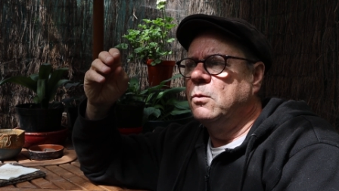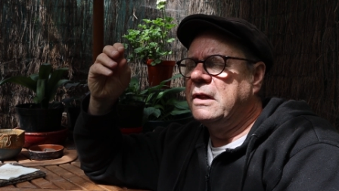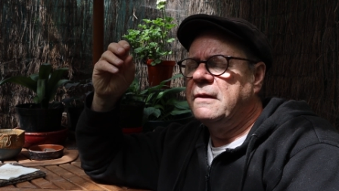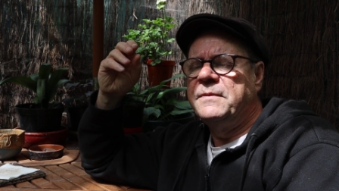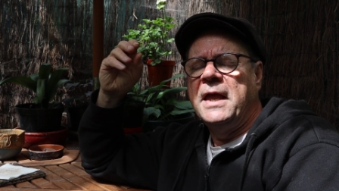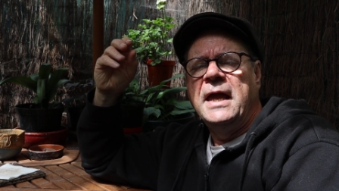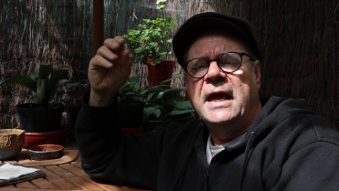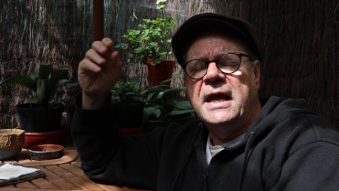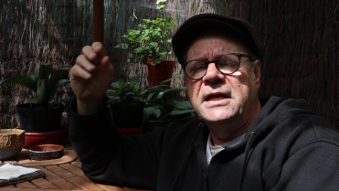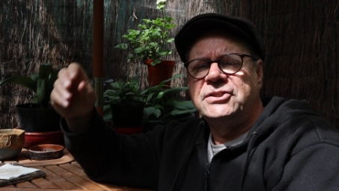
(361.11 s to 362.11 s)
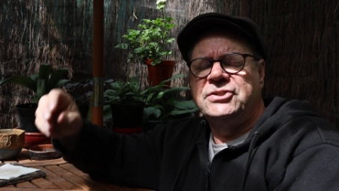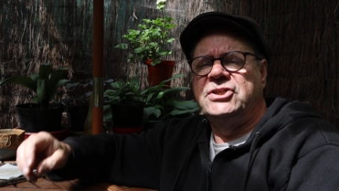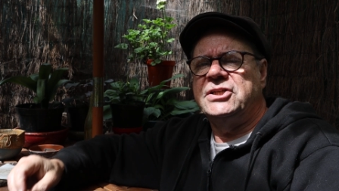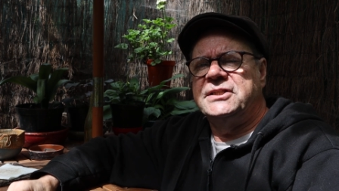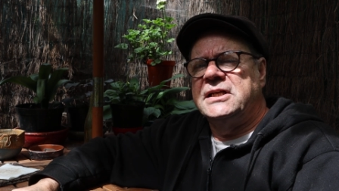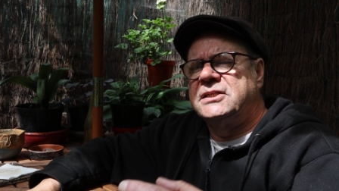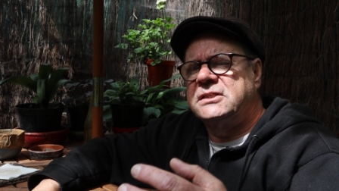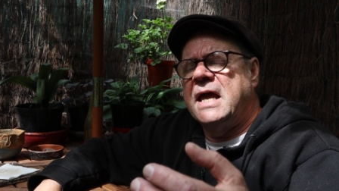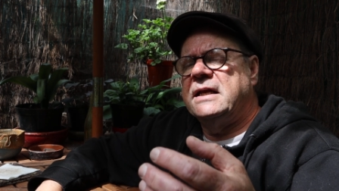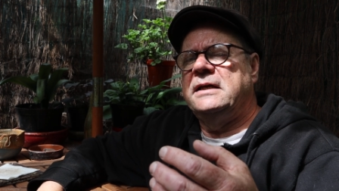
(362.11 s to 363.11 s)
Well, it's just
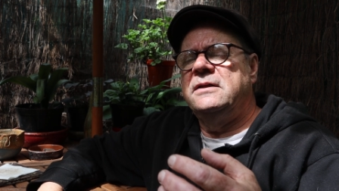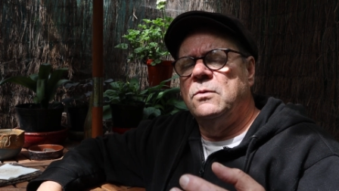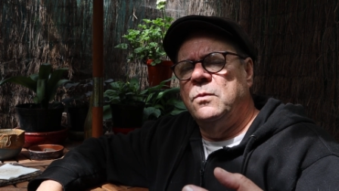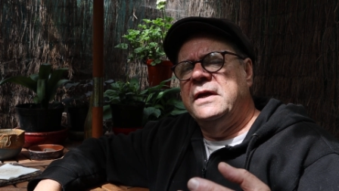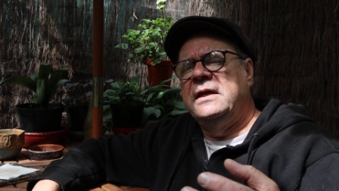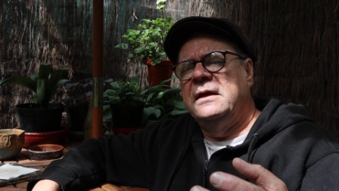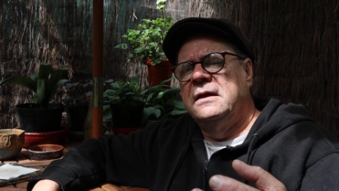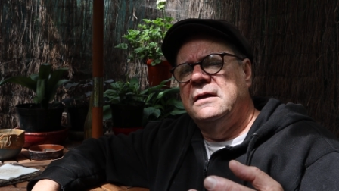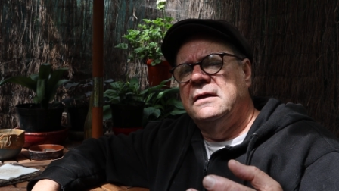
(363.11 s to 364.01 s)
exactly the way